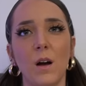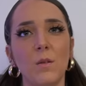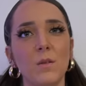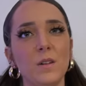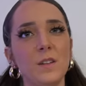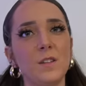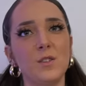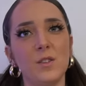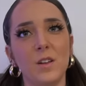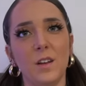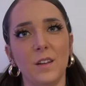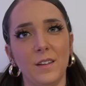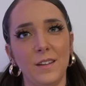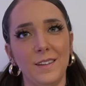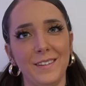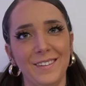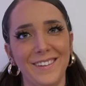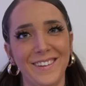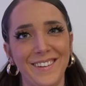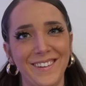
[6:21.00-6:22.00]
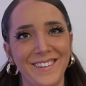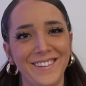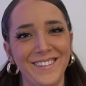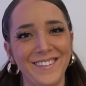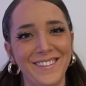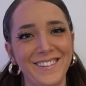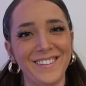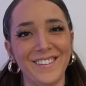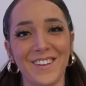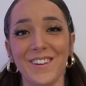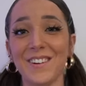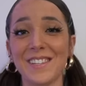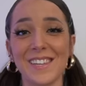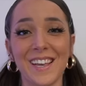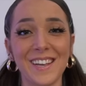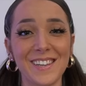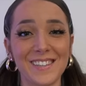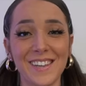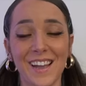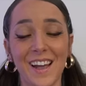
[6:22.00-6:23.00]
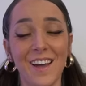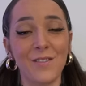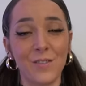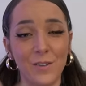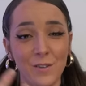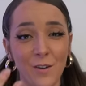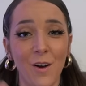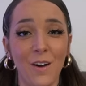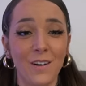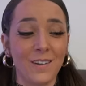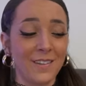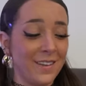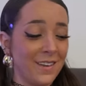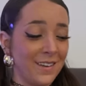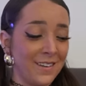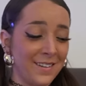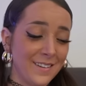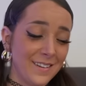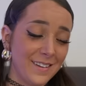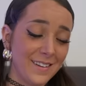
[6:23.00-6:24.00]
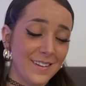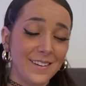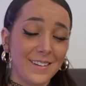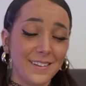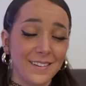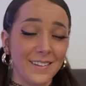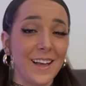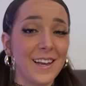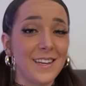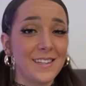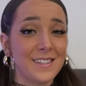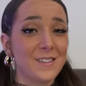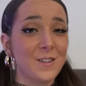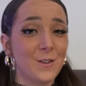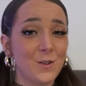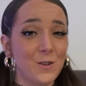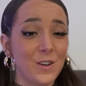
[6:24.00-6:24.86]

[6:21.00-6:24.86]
always chilling. So it's nice to have a dog that likes to